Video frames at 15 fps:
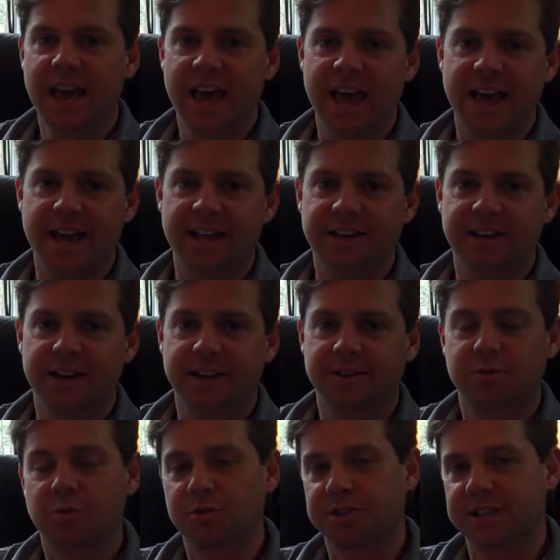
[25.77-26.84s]
and
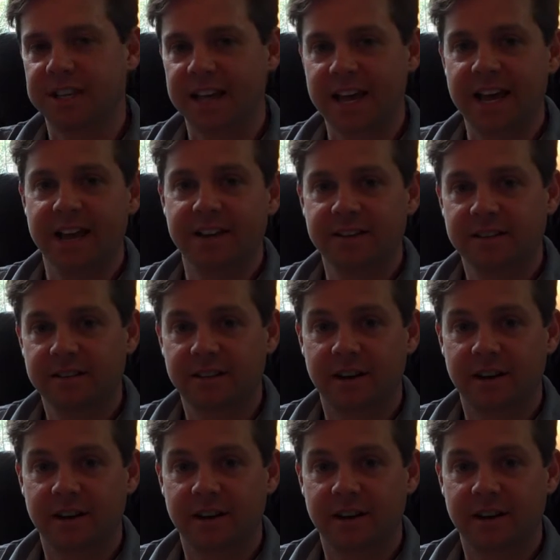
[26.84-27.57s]
towards the end,